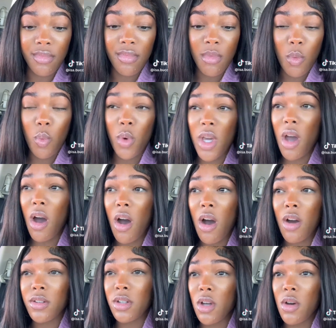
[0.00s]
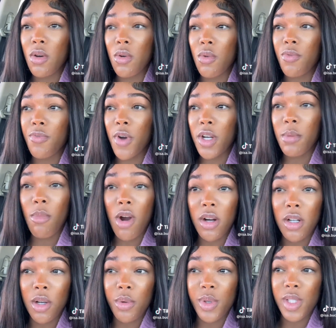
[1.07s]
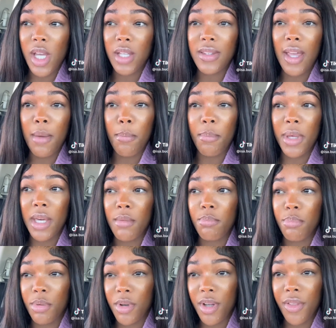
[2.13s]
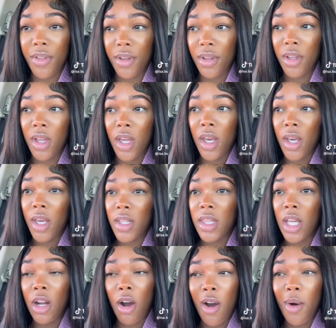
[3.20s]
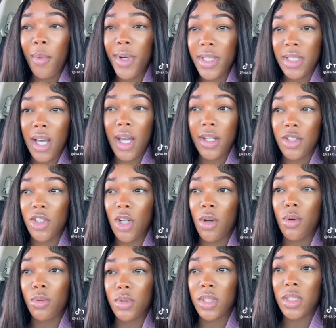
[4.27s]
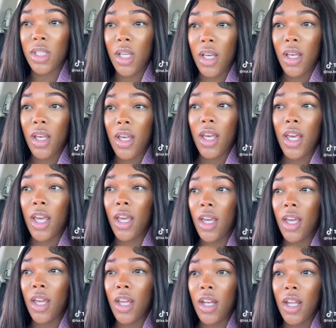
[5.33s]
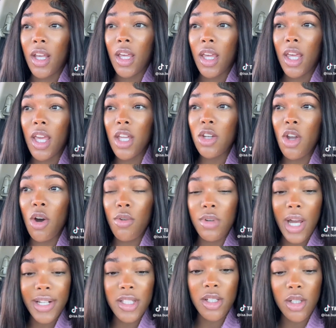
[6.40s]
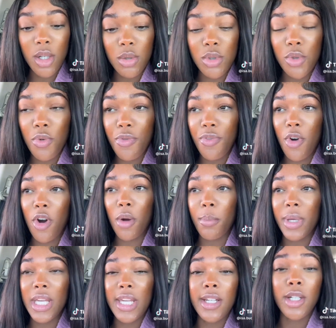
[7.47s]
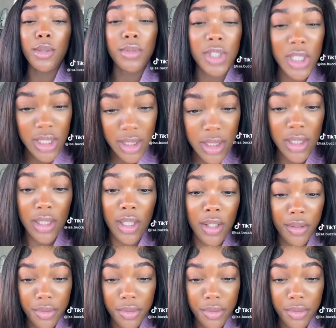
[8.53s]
we all know Funny Marco is like that big brother that always got jokes and he know not to go too far, but he go just enough.